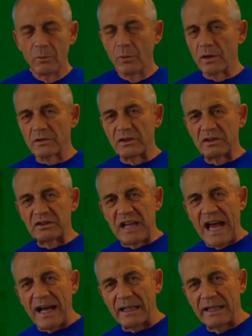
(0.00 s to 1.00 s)
works
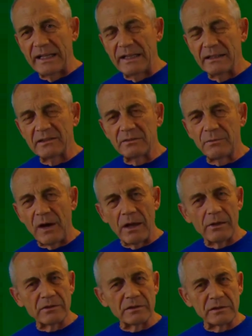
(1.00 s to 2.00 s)
exactly, this
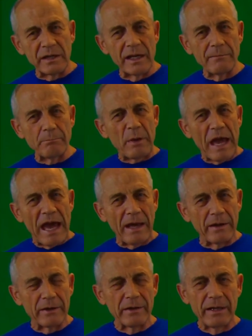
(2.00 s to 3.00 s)
follows the same
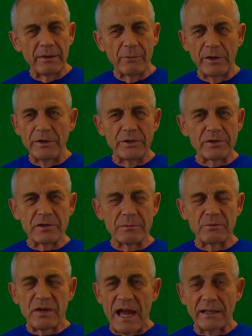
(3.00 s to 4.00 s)
pattern when you're
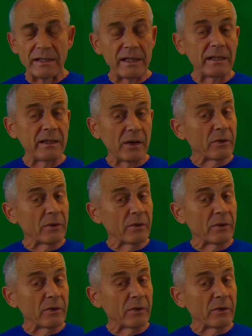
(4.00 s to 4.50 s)
subtracting.